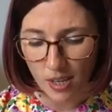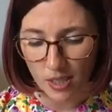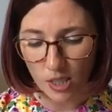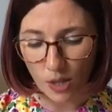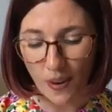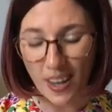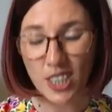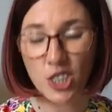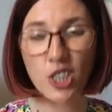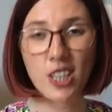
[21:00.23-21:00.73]

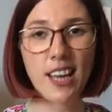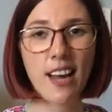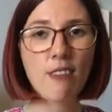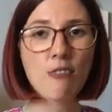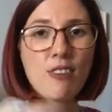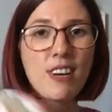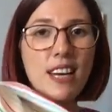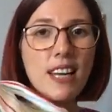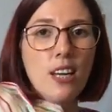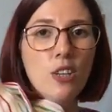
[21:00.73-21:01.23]
So actually, I
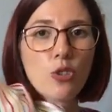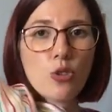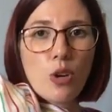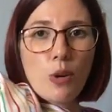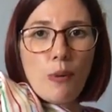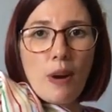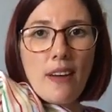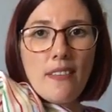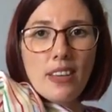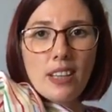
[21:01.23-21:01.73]
really enjoy
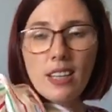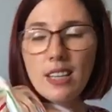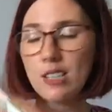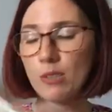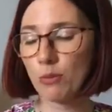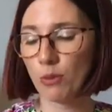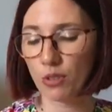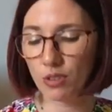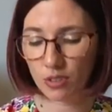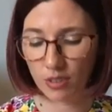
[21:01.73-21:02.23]
wearing
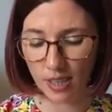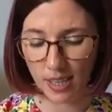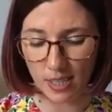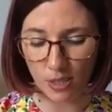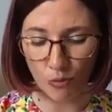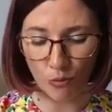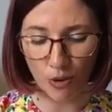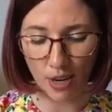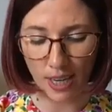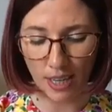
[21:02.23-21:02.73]
this one,
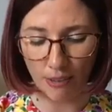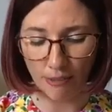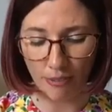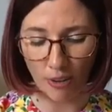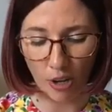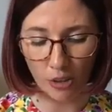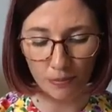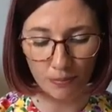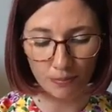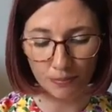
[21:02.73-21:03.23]
it's really
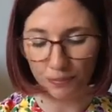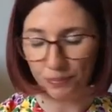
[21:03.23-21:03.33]
fun.